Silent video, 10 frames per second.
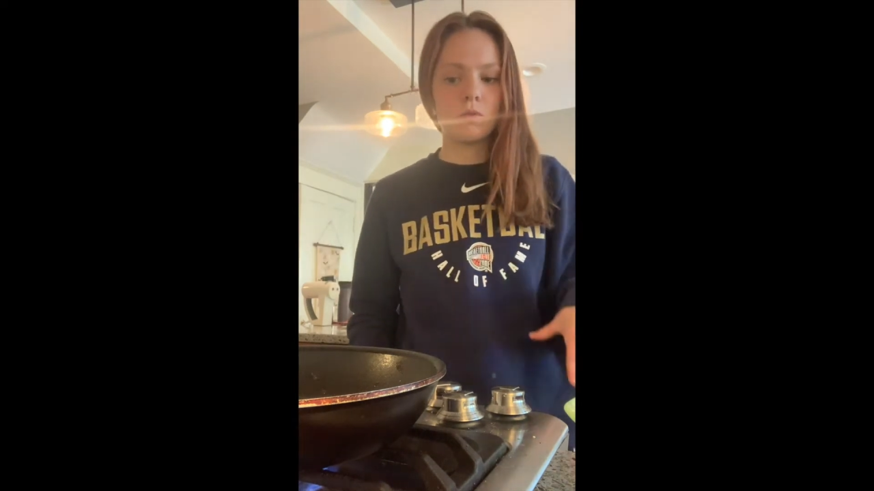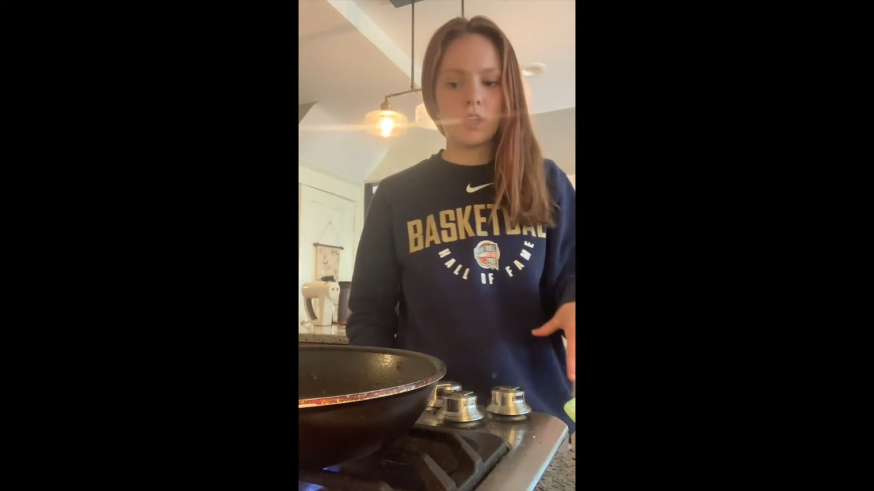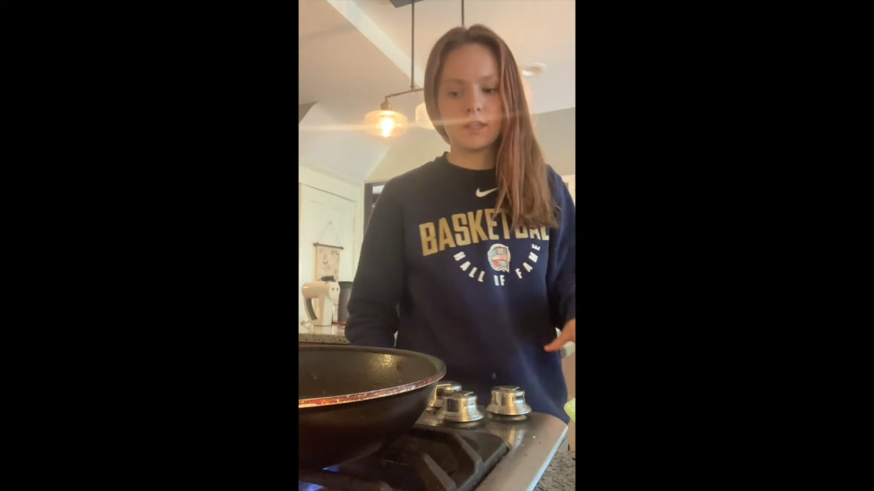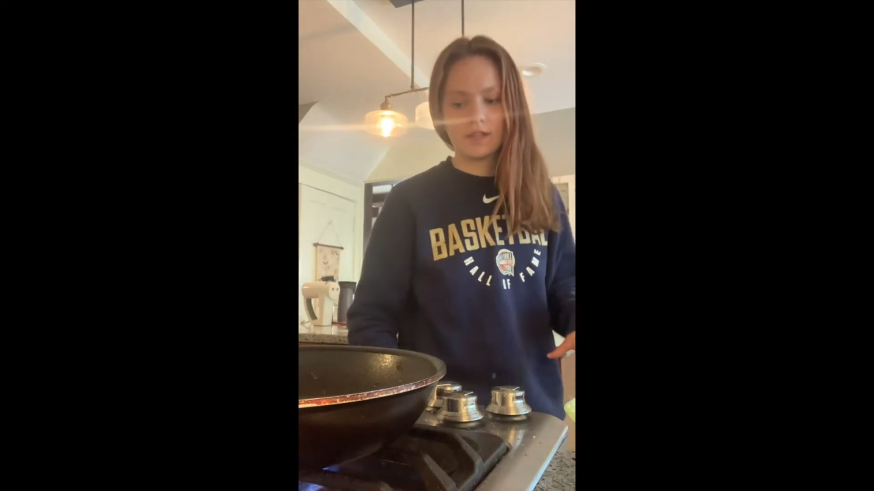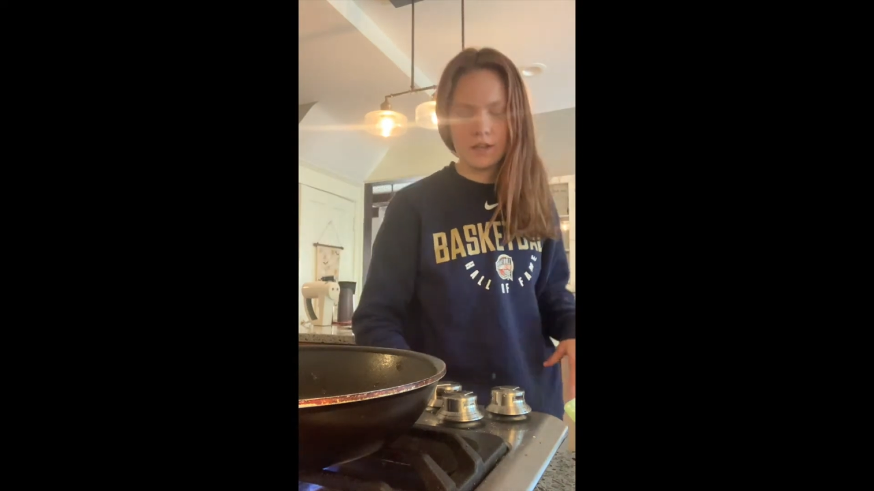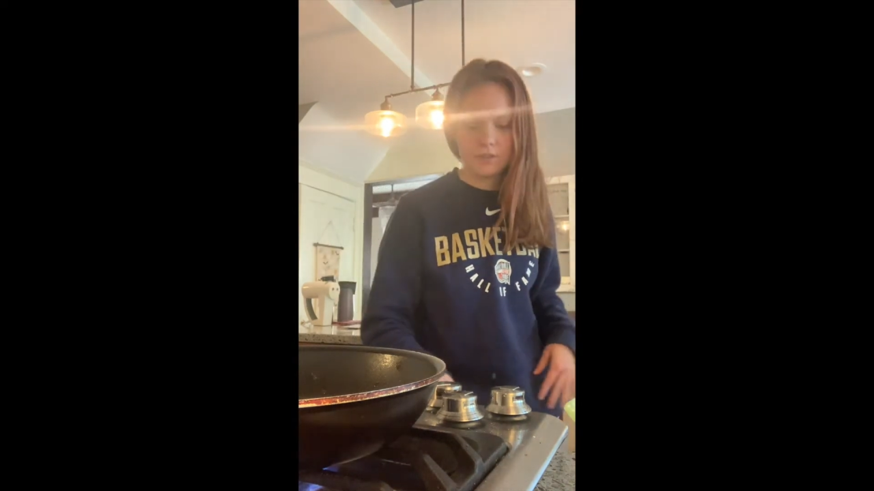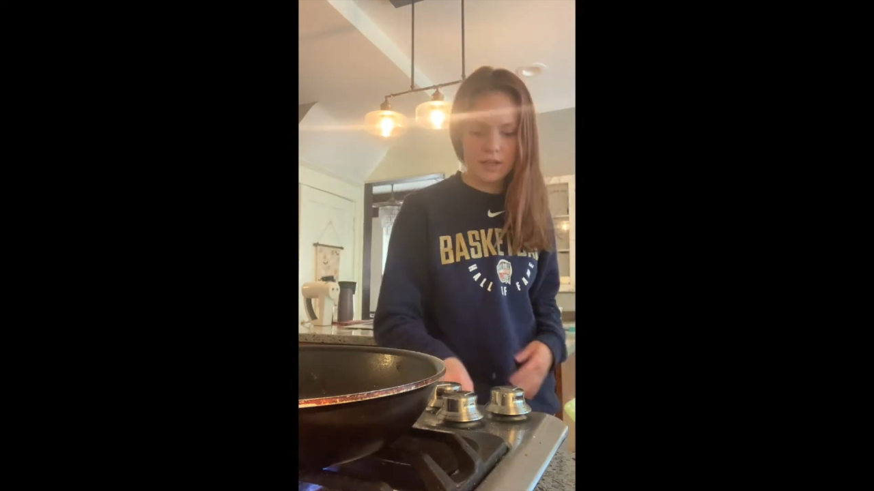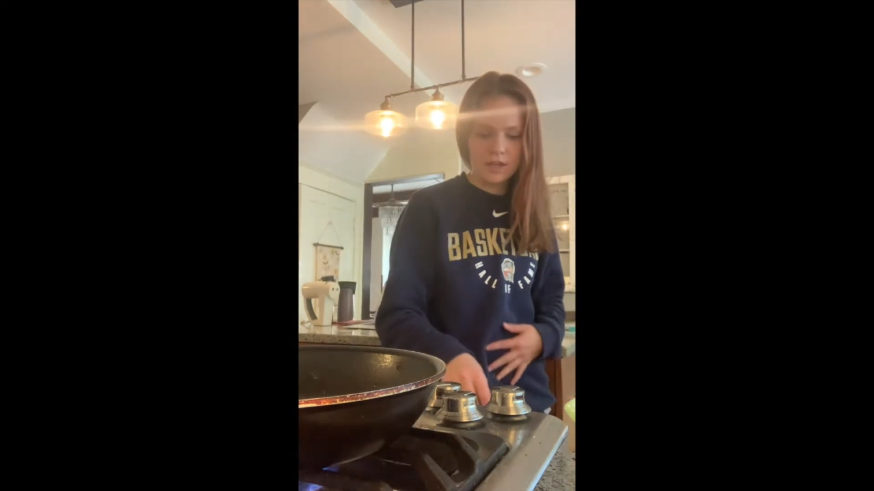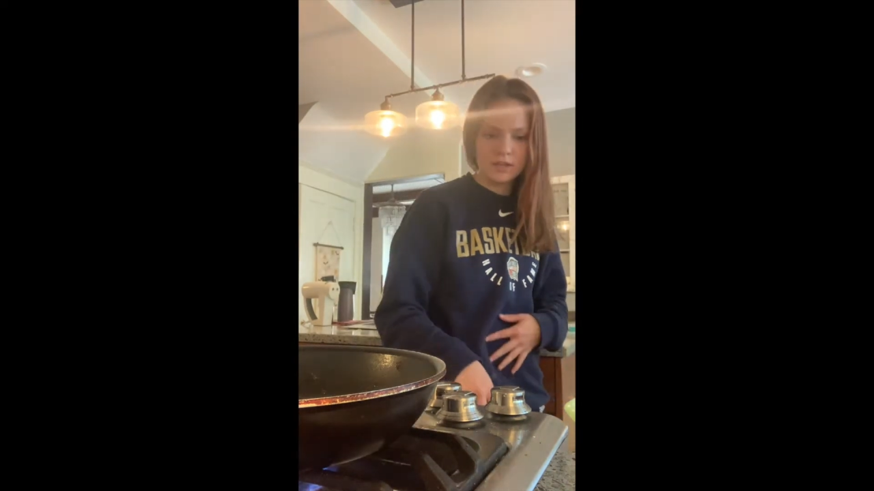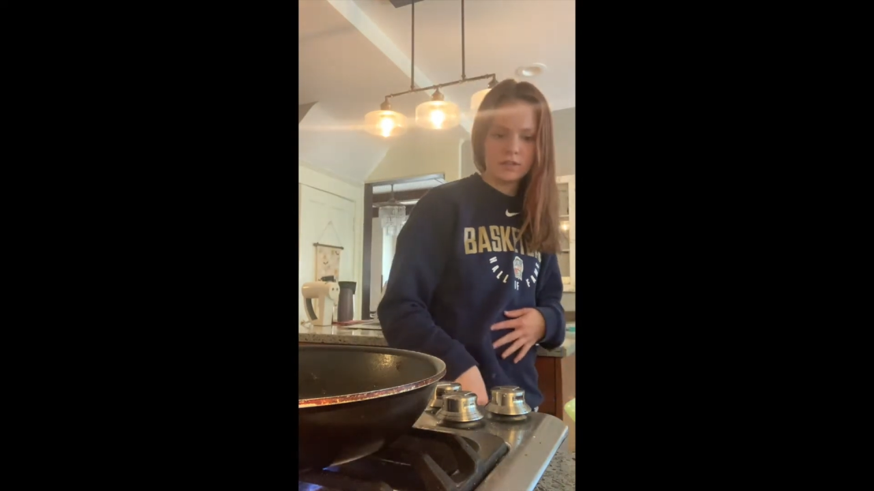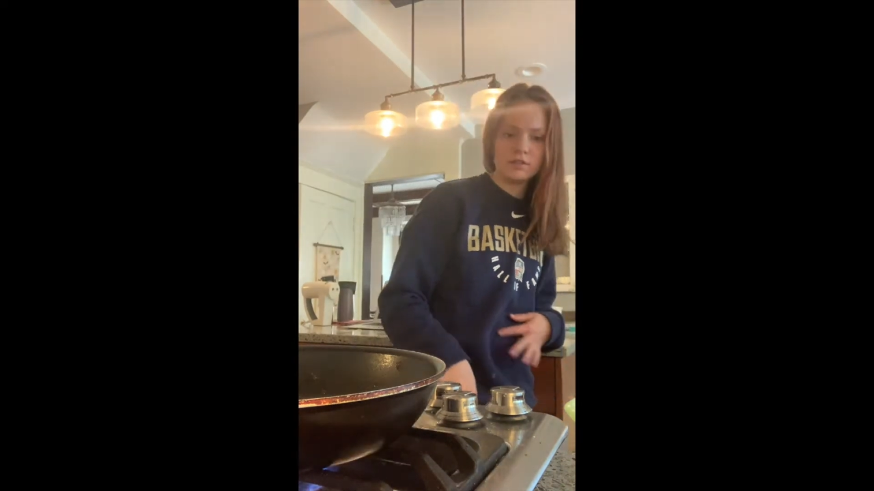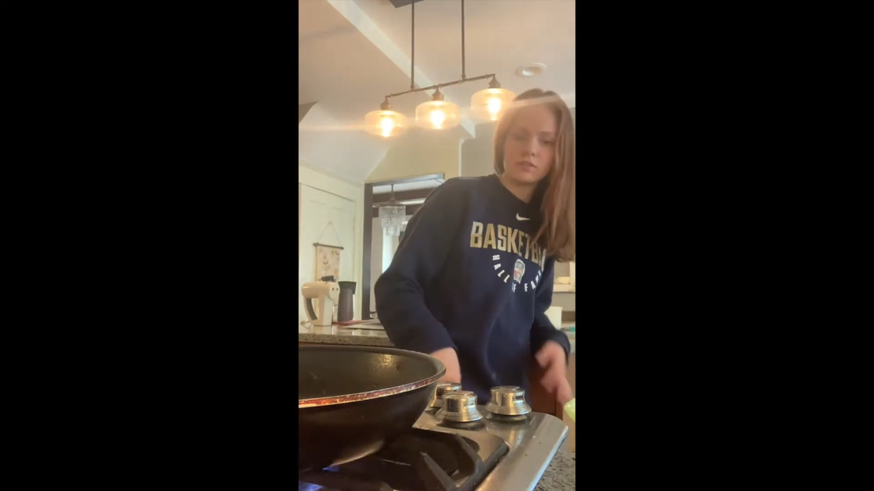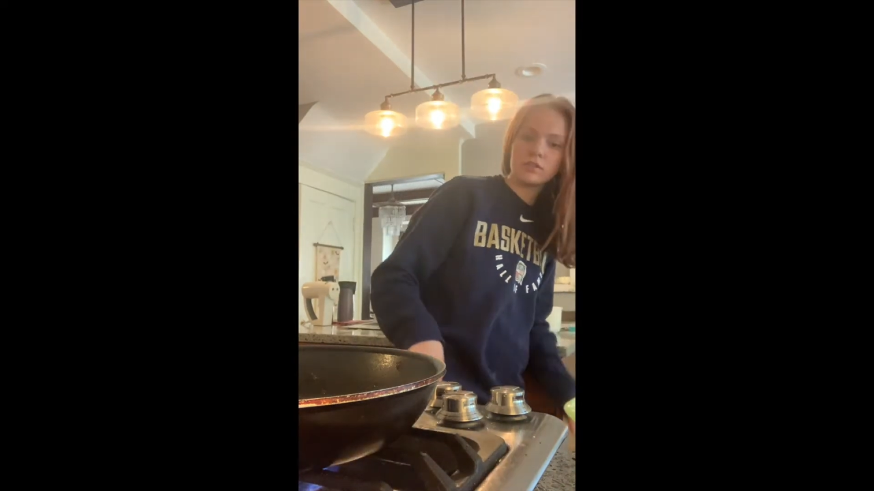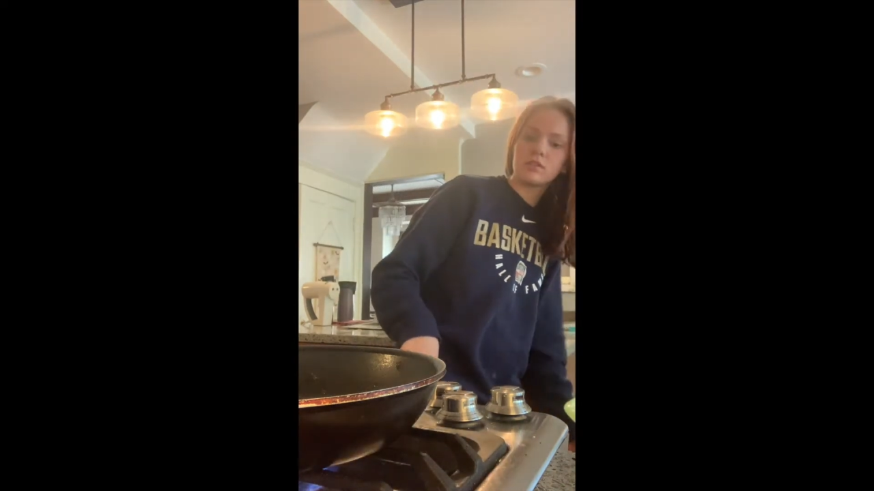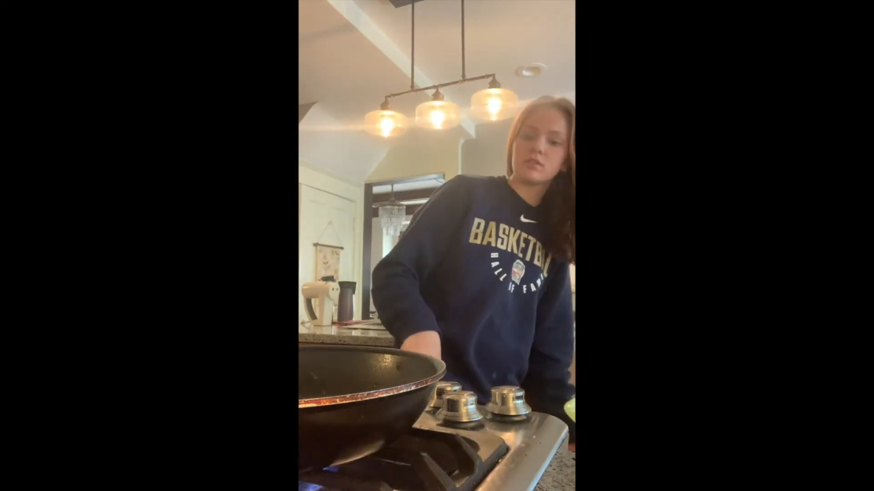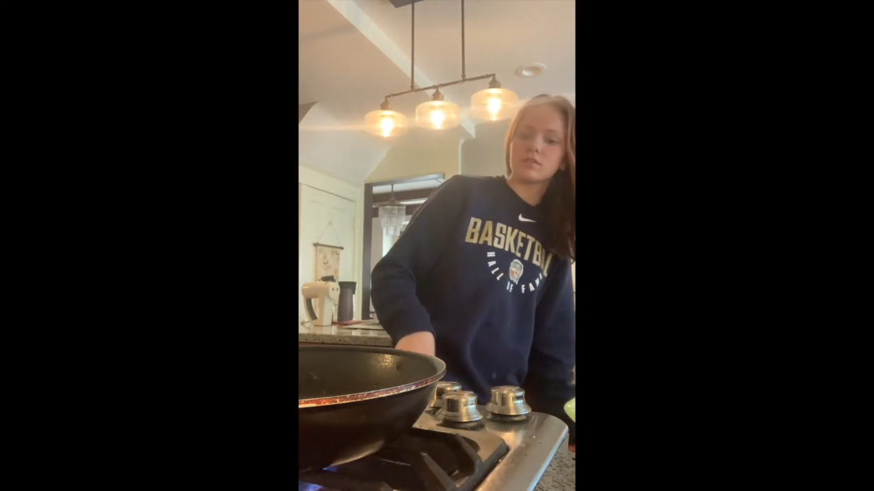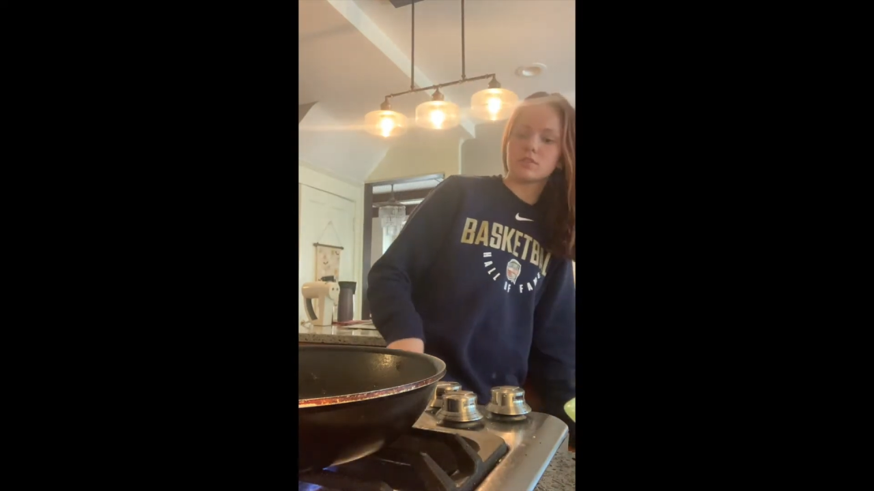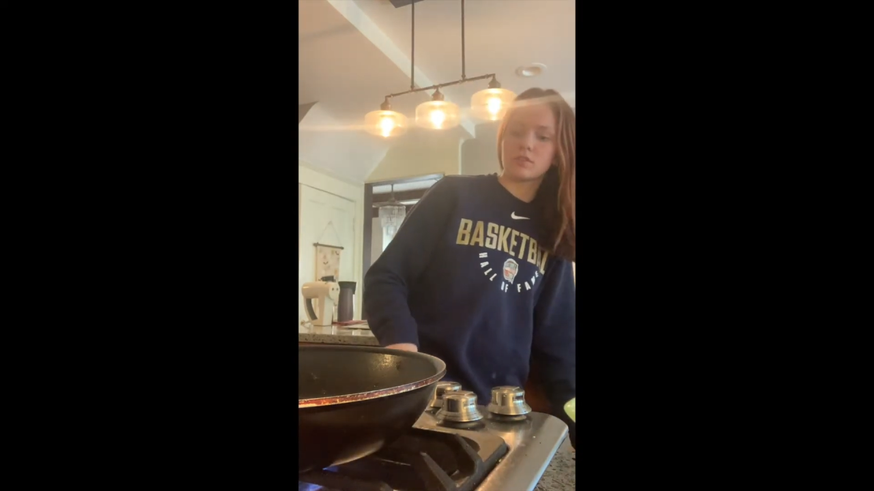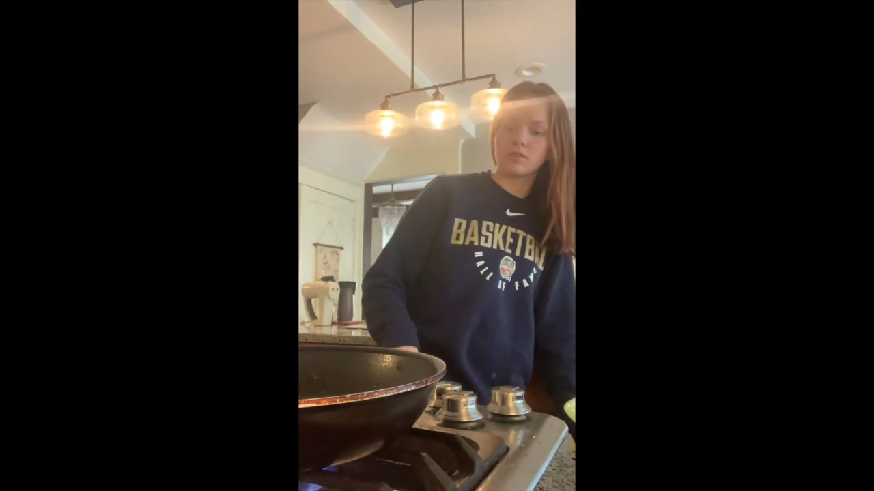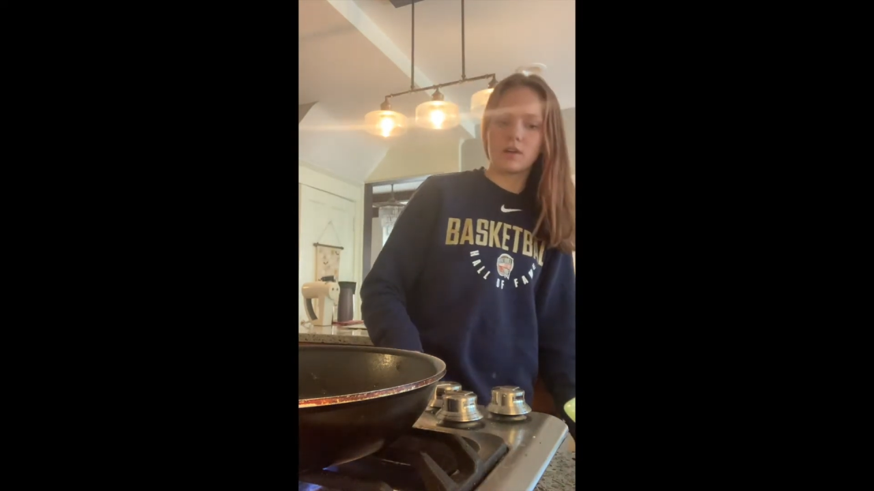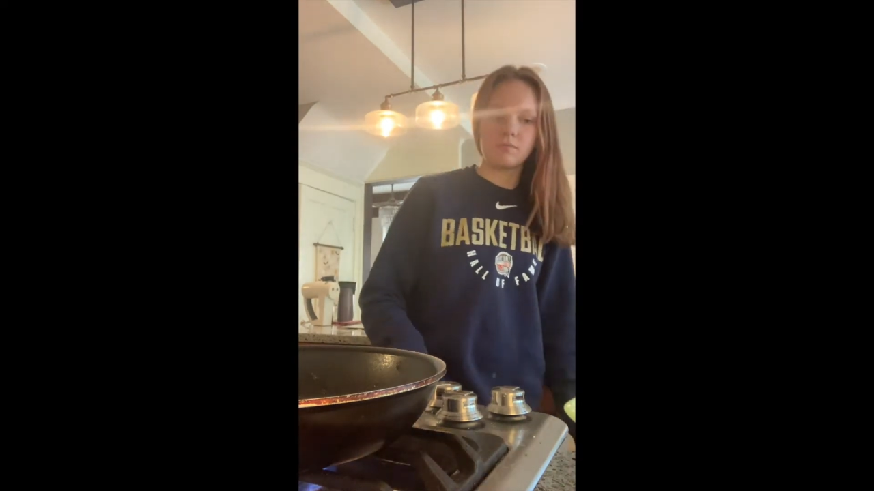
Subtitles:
quite there yet. So I'm